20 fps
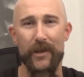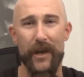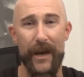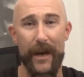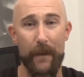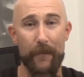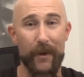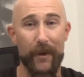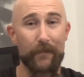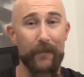
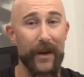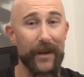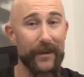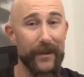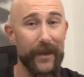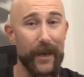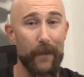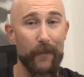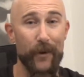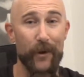iambic
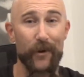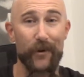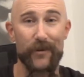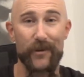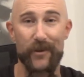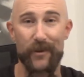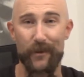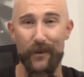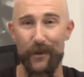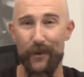pentameter in
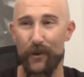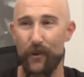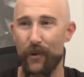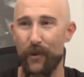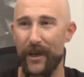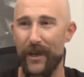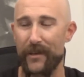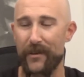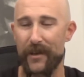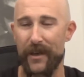
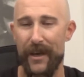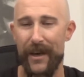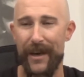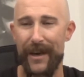soliloquies.